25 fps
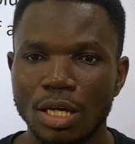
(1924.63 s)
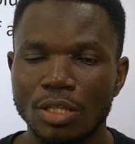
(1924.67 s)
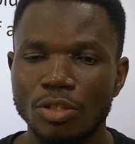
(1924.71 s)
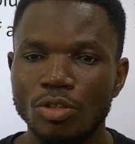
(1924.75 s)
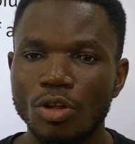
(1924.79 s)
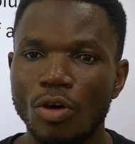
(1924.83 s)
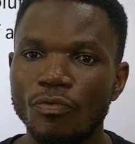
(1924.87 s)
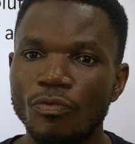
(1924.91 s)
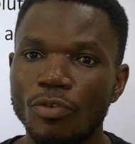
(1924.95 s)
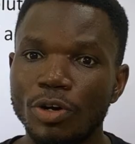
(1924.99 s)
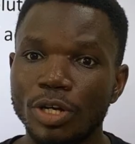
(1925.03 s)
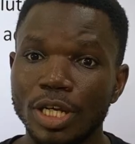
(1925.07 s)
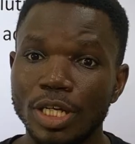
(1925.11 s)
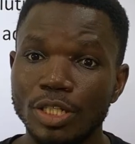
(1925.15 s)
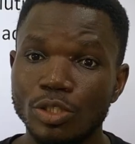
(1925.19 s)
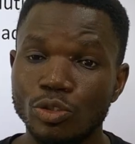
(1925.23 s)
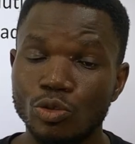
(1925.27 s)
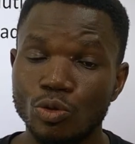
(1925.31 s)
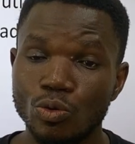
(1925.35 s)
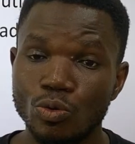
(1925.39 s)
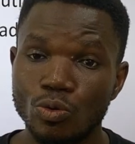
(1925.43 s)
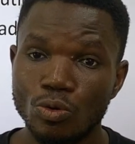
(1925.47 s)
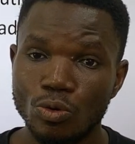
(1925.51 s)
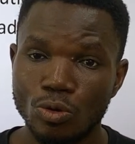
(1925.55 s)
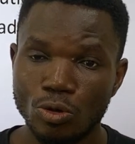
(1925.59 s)
Don't forget
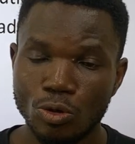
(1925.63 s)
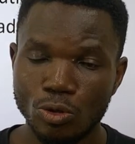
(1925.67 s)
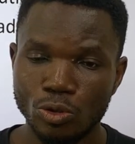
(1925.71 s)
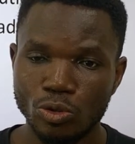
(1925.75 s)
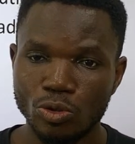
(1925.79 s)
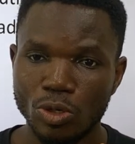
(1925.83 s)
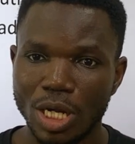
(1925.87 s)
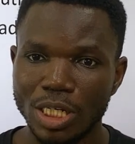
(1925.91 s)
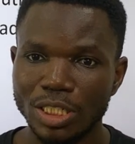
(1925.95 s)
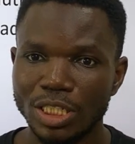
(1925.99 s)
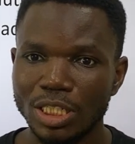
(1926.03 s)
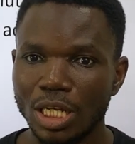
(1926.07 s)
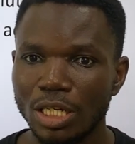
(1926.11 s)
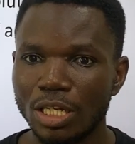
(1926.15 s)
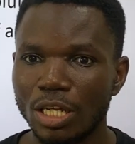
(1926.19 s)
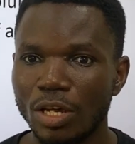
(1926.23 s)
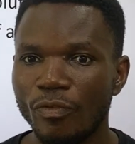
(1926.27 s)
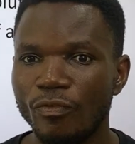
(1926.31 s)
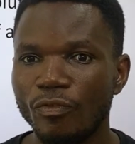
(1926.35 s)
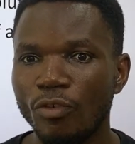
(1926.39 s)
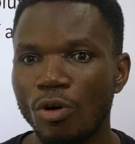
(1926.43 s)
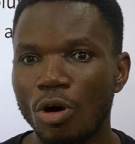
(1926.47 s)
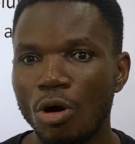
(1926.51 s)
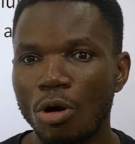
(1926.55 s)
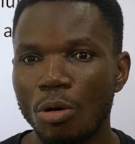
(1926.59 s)
to go to our channel
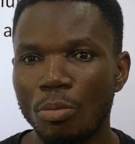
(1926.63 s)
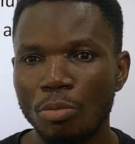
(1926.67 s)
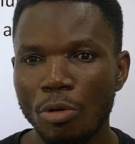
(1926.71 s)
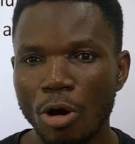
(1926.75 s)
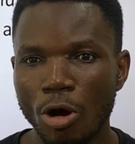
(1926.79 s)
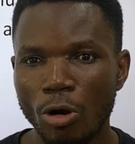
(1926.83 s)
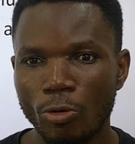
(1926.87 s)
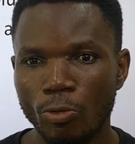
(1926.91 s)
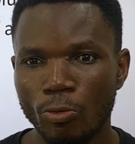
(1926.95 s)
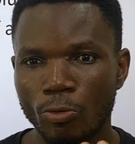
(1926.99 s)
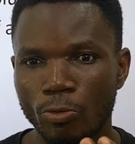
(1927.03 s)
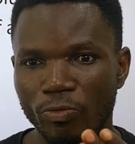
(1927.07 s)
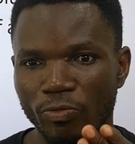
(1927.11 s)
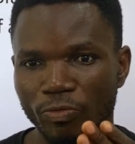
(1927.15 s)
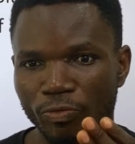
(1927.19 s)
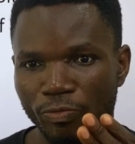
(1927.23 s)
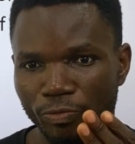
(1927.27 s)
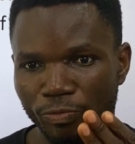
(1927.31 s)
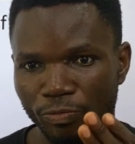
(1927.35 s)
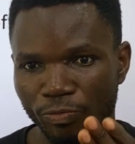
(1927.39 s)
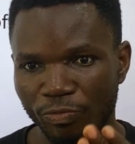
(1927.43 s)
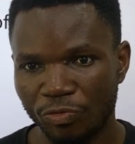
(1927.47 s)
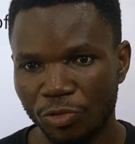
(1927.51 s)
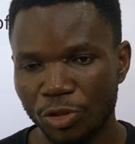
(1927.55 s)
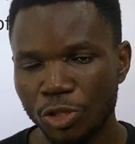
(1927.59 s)
for more
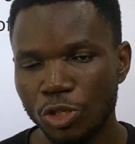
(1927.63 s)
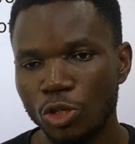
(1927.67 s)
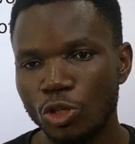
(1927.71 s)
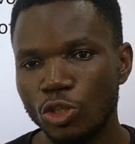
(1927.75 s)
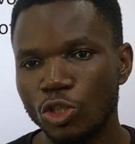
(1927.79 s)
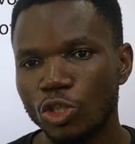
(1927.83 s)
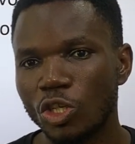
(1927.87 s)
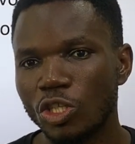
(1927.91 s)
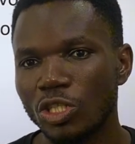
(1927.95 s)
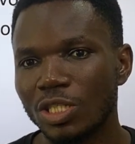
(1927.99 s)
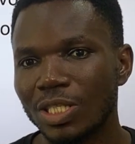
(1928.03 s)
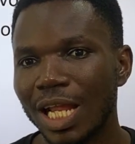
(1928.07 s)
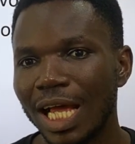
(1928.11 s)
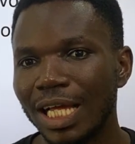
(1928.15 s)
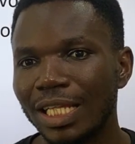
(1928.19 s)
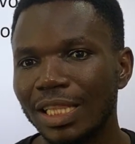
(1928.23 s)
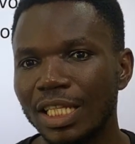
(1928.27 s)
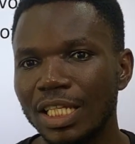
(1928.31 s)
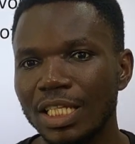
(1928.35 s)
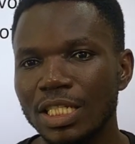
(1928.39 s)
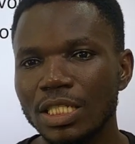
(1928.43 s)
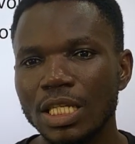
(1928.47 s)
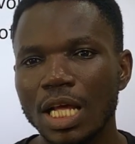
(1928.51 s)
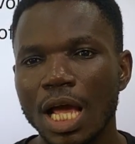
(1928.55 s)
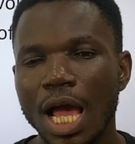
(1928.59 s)
videos just like
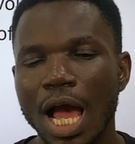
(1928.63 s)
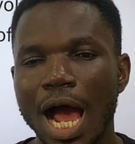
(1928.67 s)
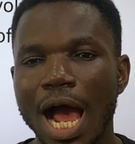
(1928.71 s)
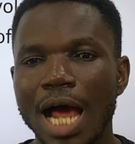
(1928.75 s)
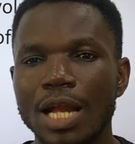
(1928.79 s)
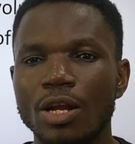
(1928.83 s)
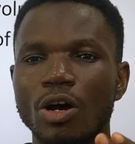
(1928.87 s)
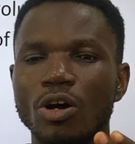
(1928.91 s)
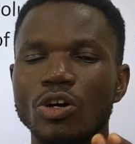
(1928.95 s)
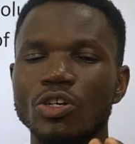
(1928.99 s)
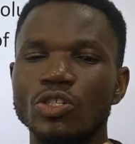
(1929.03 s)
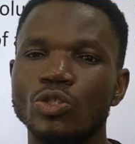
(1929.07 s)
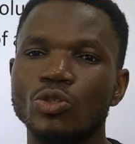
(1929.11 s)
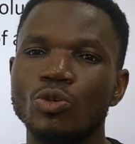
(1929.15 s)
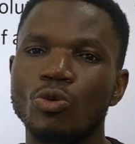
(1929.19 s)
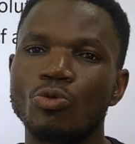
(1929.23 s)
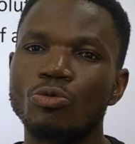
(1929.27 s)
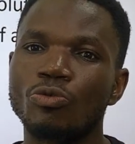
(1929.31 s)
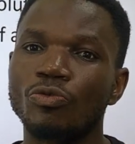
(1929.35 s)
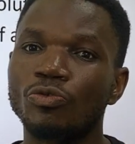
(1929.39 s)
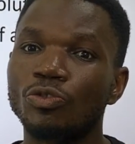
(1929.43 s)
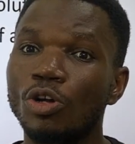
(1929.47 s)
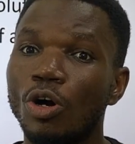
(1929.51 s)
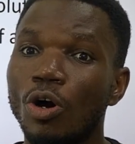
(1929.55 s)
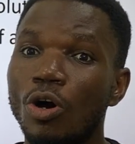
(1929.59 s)
this, and also
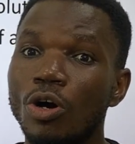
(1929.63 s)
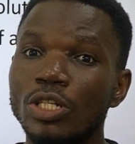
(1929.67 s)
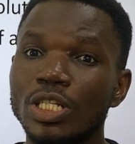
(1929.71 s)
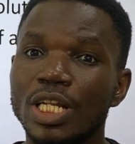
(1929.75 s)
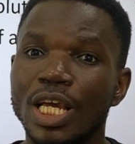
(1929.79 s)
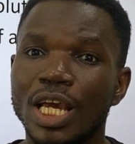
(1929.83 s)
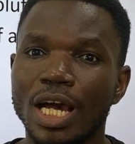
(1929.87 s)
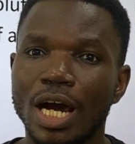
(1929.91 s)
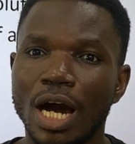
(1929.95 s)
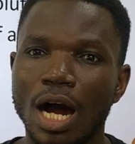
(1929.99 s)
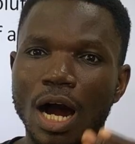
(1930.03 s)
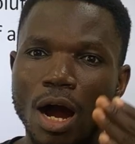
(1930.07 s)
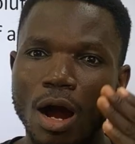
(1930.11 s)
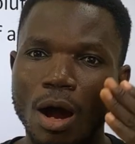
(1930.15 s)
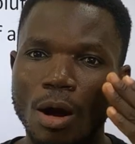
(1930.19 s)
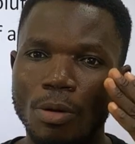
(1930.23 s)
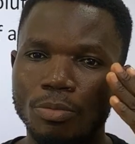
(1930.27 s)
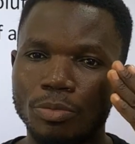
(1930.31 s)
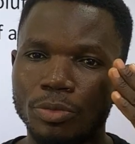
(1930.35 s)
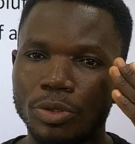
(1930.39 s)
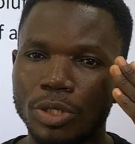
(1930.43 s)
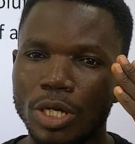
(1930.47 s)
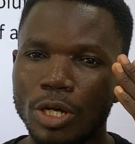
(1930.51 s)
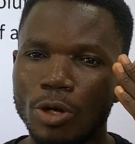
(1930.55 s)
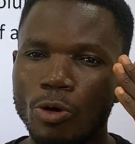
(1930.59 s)
we've done
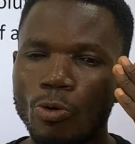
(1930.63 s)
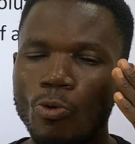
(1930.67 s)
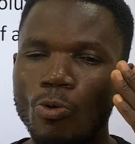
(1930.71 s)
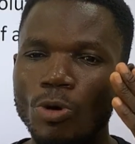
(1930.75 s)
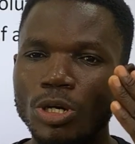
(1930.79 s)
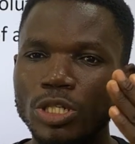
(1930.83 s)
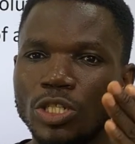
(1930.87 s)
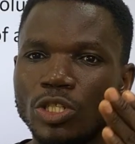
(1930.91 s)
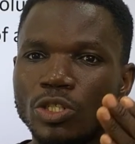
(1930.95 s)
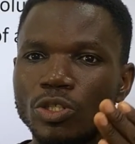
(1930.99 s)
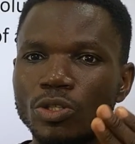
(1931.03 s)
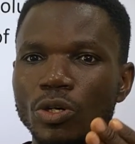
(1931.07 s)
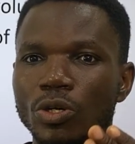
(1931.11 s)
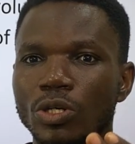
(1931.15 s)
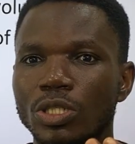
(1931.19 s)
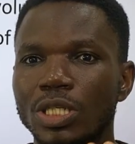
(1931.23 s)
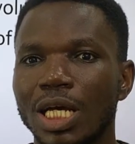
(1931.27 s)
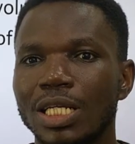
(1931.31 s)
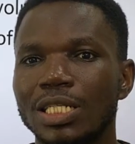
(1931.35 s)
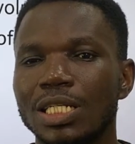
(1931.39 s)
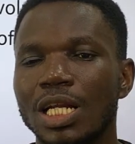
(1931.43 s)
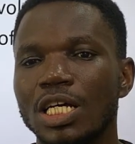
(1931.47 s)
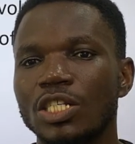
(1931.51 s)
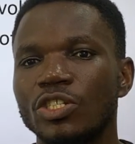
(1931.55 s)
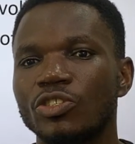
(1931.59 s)
a question
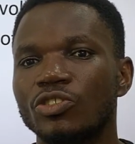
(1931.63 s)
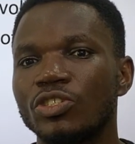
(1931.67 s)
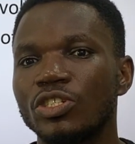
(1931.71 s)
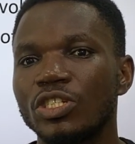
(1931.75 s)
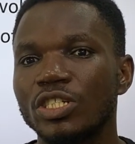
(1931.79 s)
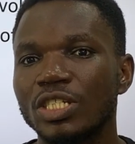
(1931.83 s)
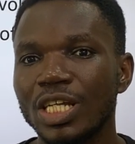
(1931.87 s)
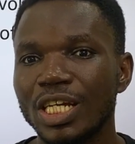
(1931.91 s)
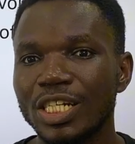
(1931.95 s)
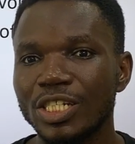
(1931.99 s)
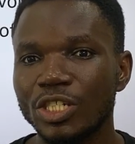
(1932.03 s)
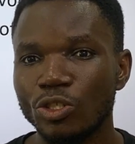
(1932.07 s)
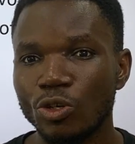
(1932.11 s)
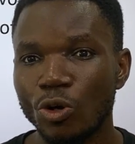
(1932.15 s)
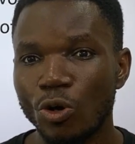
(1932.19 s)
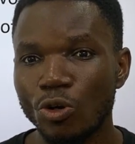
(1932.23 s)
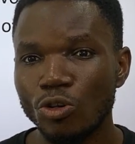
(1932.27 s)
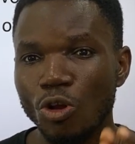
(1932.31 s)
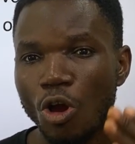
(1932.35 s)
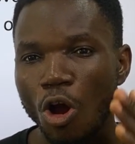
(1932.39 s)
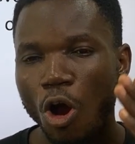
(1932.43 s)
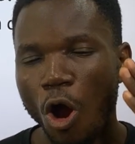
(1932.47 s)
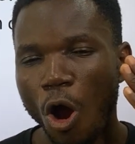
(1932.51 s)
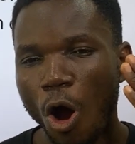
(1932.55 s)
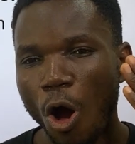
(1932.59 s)
and answering session
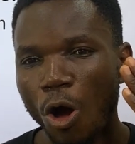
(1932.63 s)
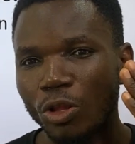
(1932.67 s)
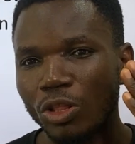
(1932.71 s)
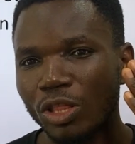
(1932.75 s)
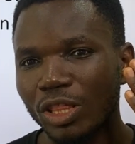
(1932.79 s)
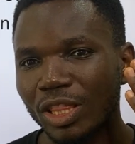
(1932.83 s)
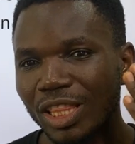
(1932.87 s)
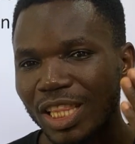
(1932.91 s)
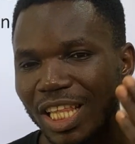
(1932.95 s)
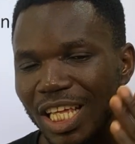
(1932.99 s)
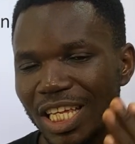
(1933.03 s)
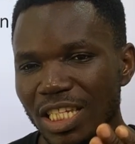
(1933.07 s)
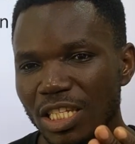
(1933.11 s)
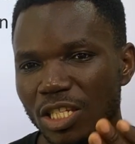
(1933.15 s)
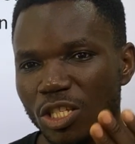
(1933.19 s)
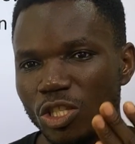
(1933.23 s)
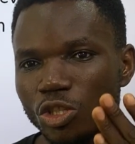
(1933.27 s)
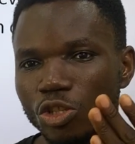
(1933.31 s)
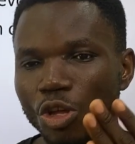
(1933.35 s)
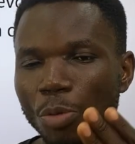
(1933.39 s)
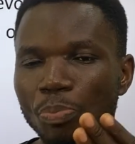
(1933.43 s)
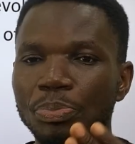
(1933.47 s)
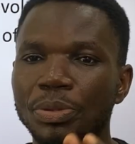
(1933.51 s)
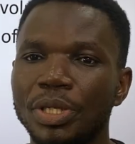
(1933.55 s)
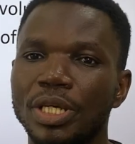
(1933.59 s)
on this
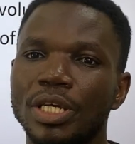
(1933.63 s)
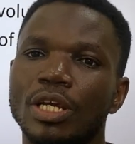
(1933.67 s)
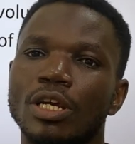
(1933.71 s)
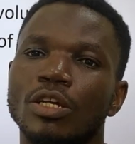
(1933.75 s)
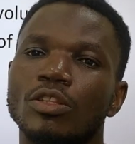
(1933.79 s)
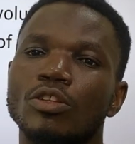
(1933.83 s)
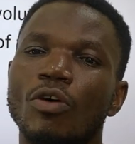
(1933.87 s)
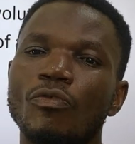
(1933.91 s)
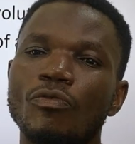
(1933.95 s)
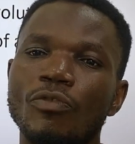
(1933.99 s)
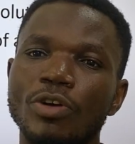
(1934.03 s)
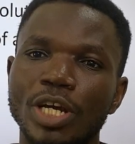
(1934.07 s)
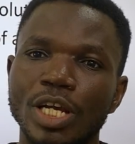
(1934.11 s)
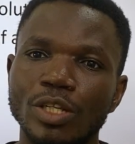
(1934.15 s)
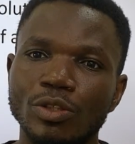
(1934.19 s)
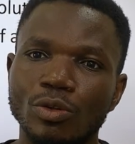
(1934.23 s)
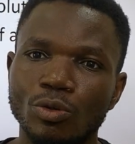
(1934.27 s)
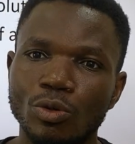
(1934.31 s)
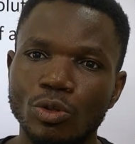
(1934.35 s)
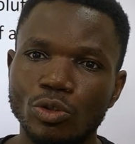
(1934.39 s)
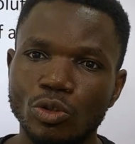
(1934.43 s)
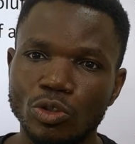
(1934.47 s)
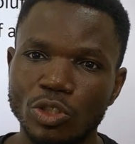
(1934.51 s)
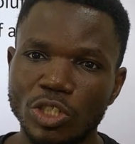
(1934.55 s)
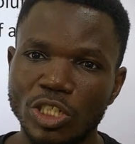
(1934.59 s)
topic. Don't forget to
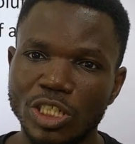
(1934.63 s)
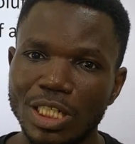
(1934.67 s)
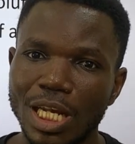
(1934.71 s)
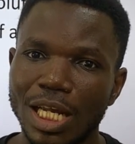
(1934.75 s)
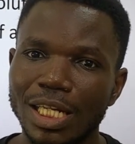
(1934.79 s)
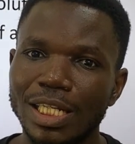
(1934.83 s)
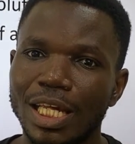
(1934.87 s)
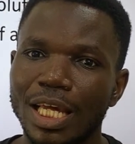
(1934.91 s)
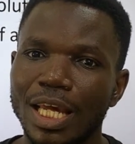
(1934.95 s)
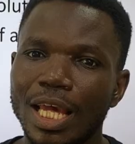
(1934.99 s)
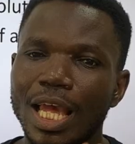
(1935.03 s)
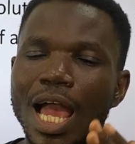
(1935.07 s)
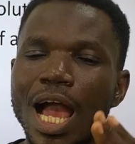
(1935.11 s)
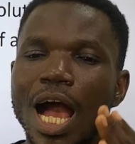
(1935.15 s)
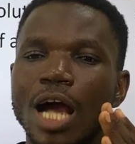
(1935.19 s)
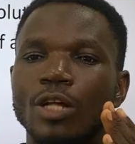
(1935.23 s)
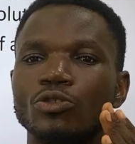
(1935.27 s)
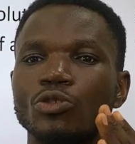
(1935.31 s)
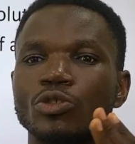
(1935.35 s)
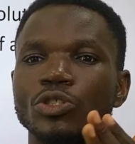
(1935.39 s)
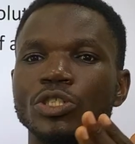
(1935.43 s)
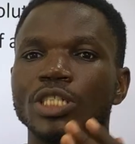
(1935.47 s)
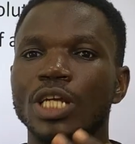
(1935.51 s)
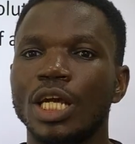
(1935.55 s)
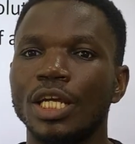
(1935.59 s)
go to the channel
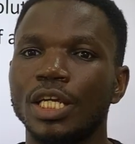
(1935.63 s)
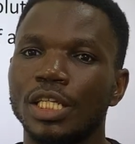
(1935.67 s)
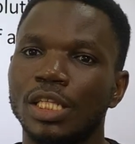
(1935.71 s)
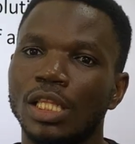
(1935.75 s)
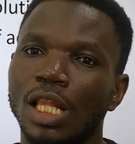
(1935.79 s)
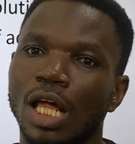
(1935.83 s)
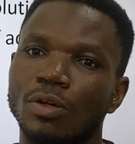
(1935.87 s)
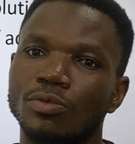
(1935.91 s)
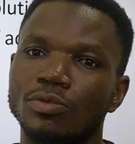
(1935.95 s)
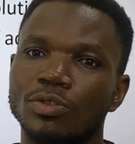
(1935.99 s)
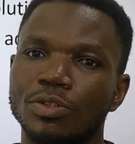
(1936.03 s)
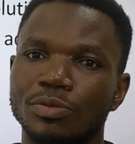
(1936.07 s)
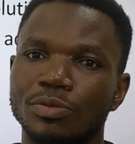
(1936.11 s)
to check it out.